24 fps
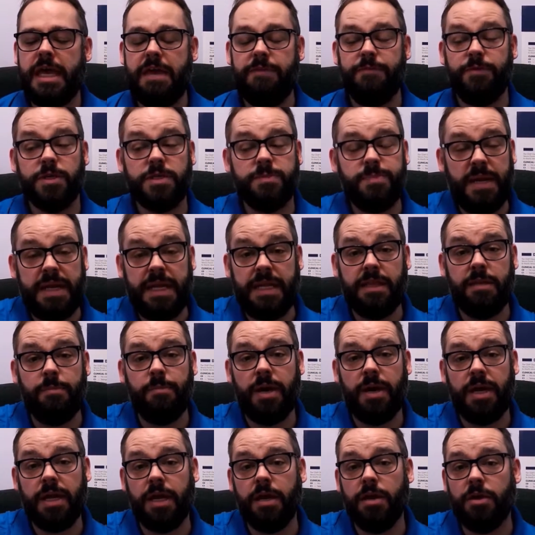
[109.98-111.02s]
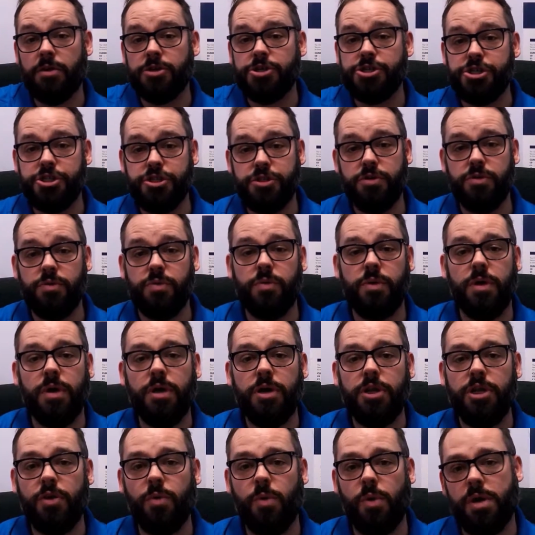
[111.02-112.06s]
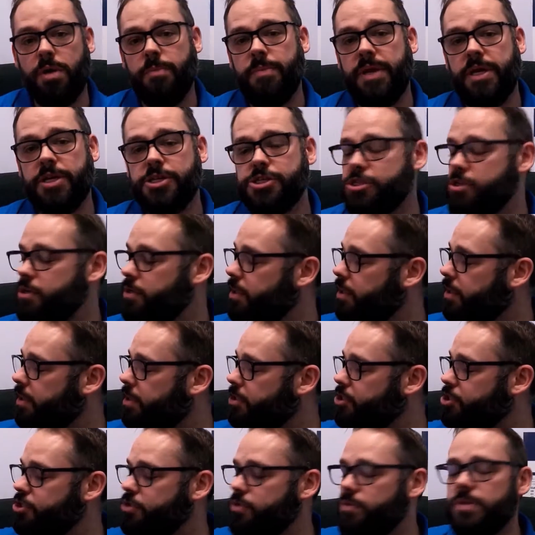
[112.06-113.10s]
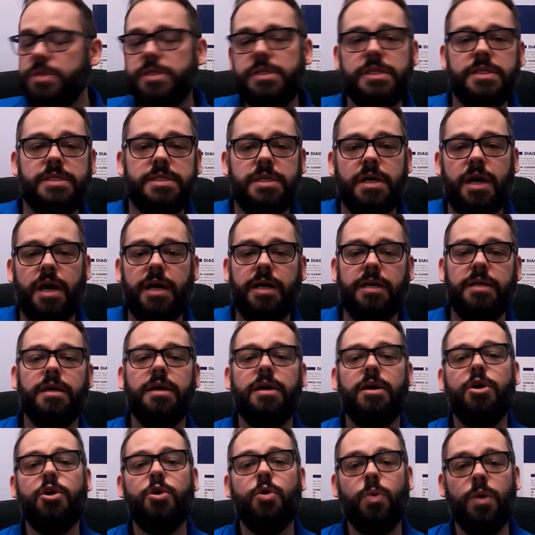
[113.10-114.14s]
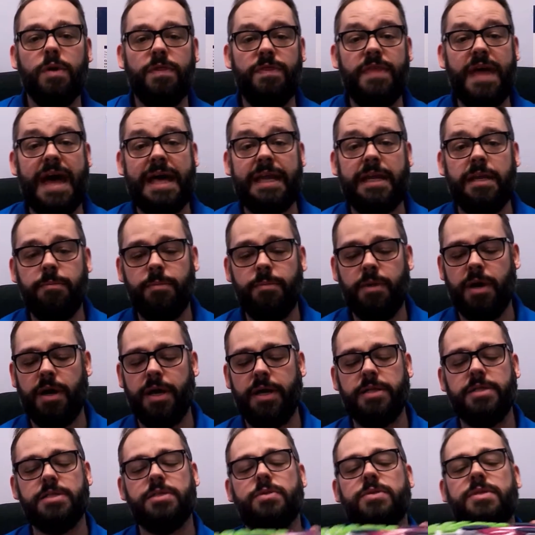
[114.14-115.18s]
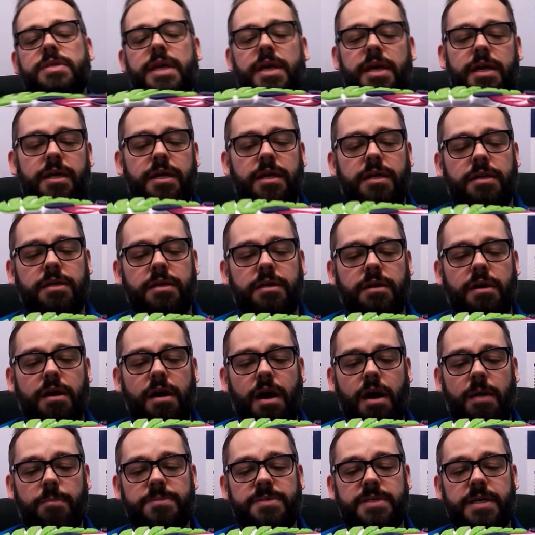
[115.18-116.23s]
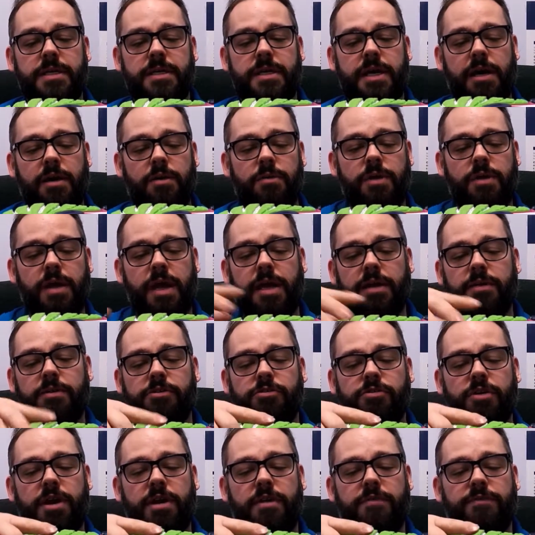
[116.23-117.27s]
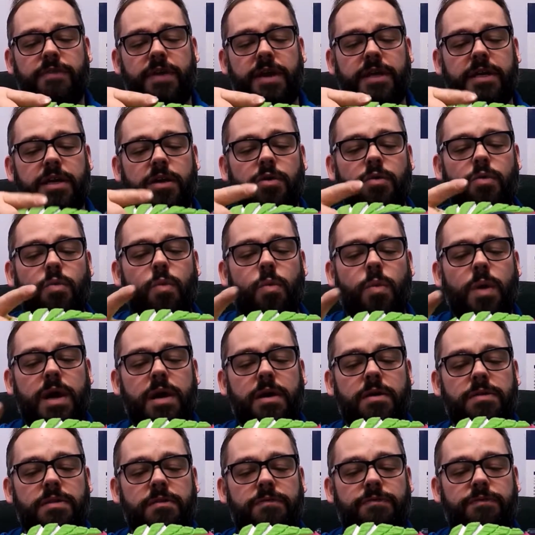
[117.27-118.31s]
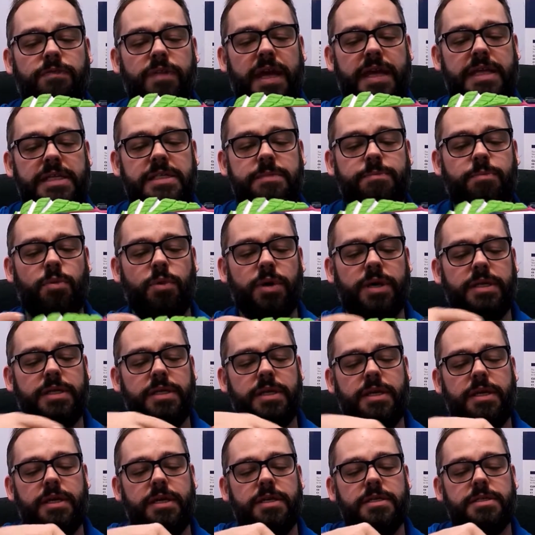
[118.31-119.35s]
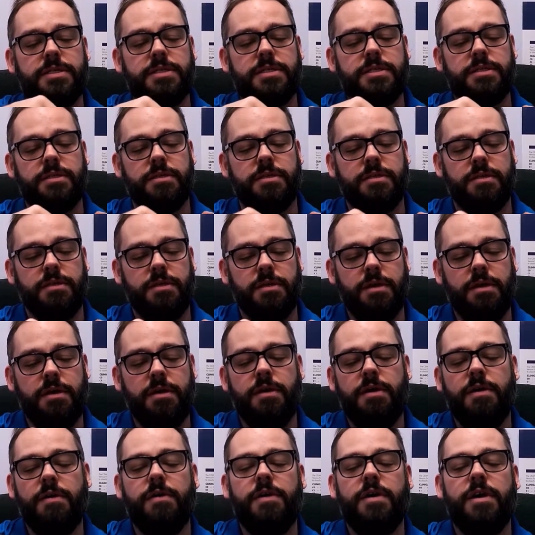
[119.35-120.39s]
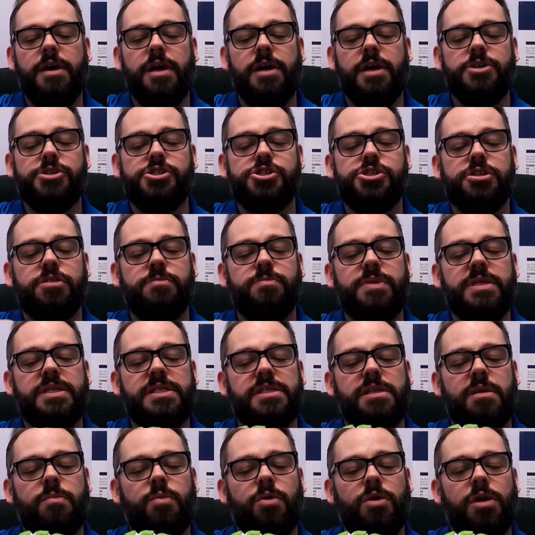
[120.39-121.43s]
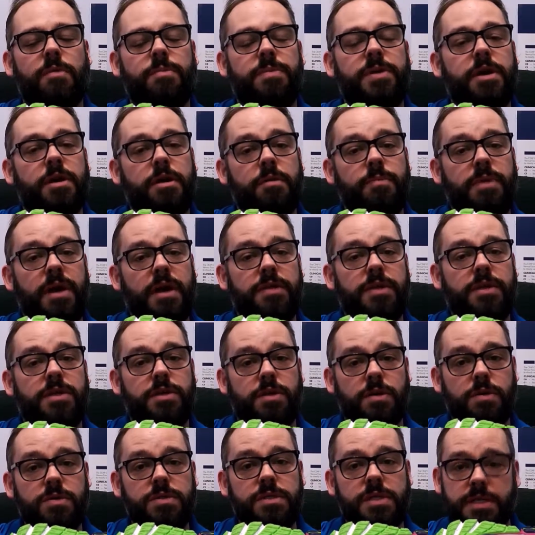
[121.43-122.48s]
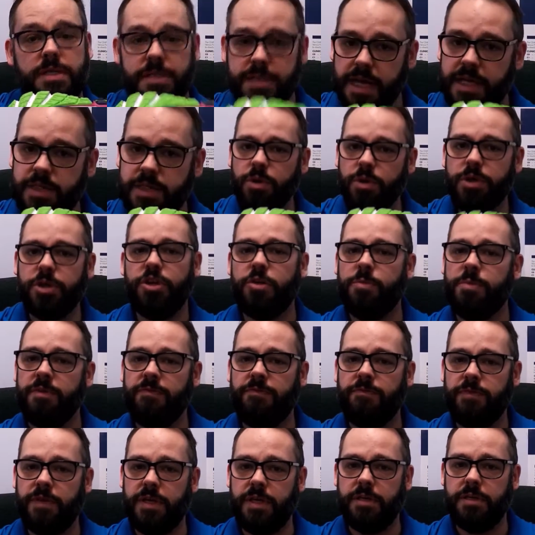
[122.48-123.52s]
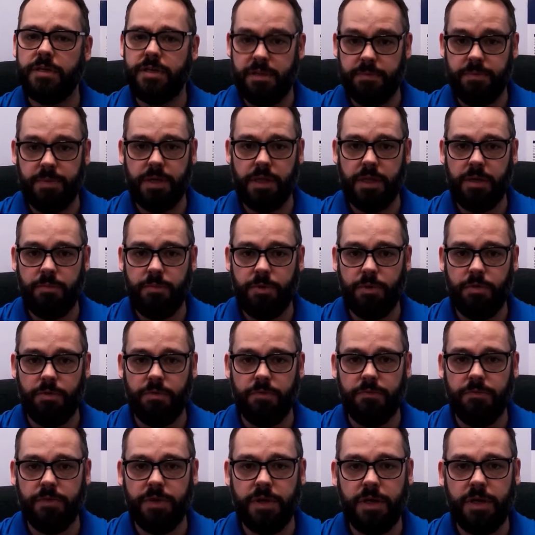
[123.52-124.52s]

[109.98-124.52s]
If you're spending the money on a shoe, you want to make sure that the shoe is designed with that in mind. So take it upside down and try to find out where the flex point is. It should be somewhere up here by the toes because where human feet typically move.